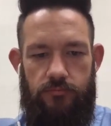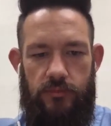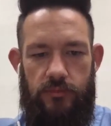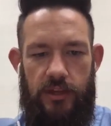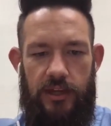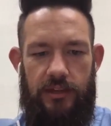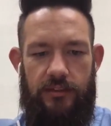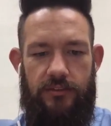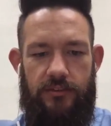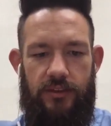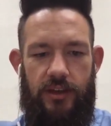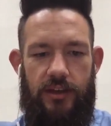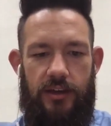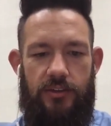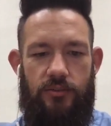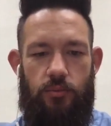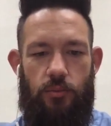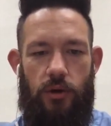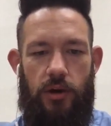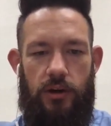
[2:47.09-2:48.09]

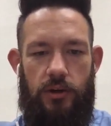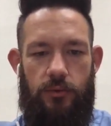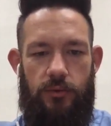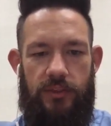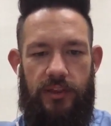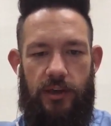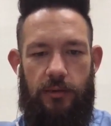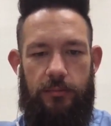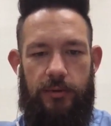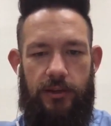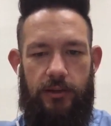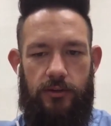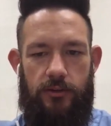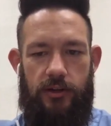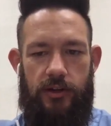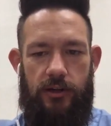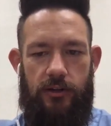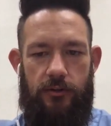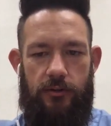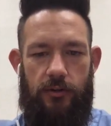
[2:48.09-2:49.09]
It's water without
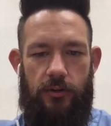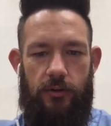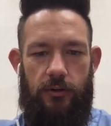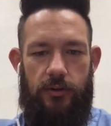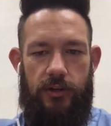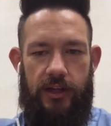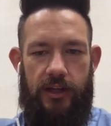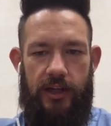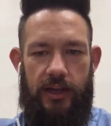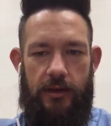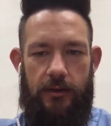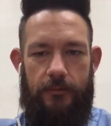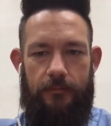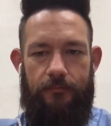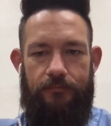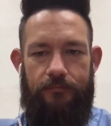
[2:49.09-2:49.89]
Pellegrino. Holy cow.